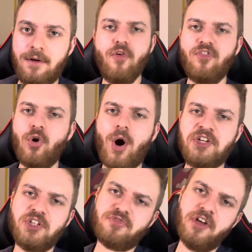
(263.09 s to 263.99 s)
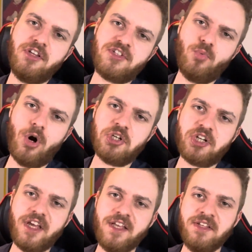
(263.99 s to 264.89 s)
Overall, I just think this watch
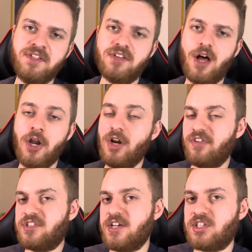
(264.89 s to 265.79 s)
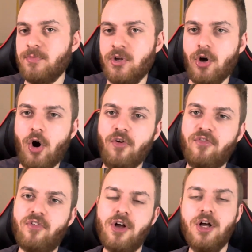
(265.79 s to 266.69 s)
is another testament
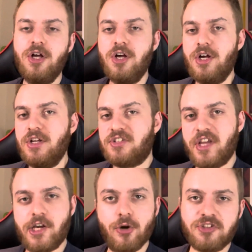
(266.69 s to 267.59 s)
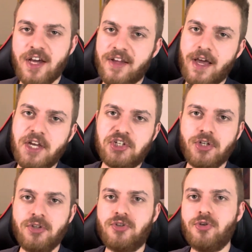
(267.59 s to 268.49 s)
of Seiko's
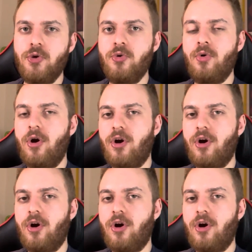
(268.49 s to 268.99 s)
dedication to